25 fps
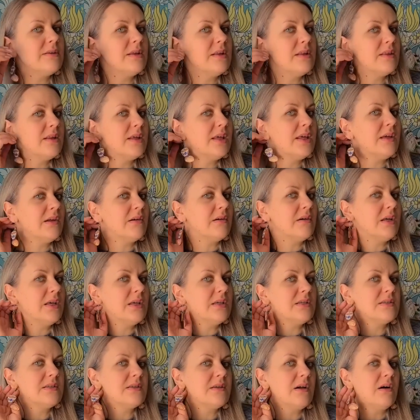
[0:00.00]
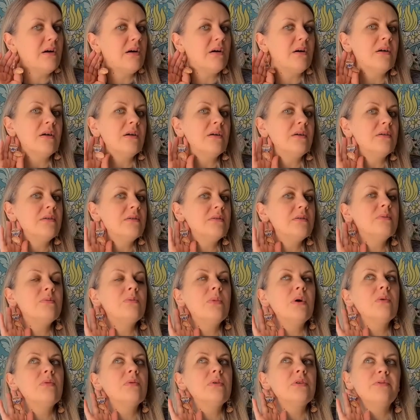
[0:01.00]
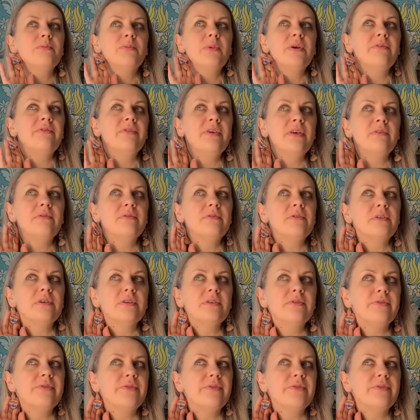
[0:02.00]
The earrings are by one of my favorite